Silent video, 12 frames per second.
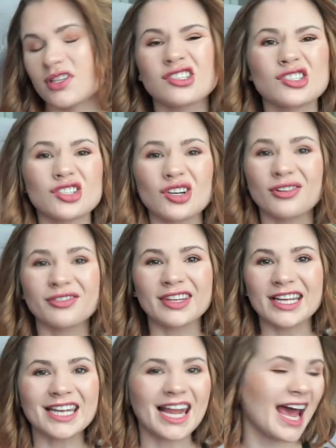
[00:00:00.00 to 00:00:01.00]
Surf
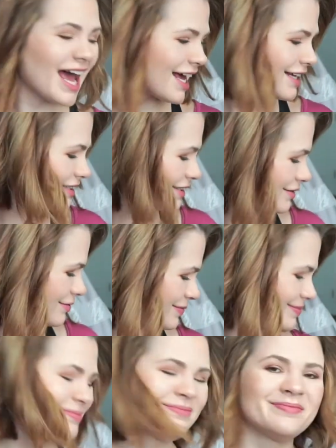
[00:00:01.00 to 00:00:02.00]
the net.
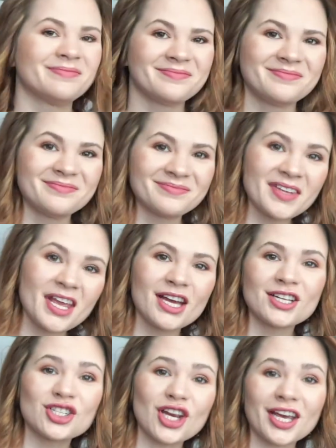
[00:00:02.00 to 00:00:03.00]

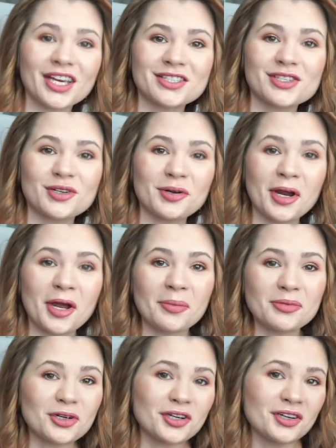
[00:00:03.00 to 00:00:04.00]
Check
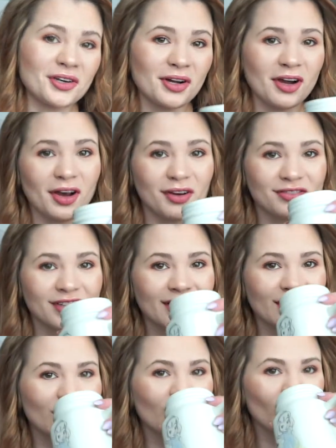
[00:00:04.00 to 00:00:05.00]
Instagram. Drink your
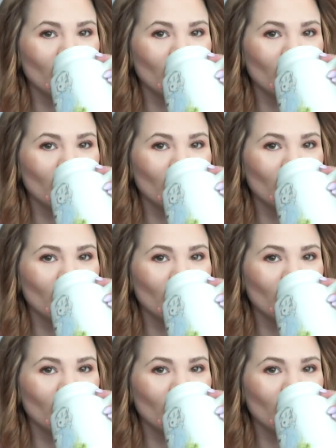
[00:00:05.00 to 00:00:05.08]
coffee.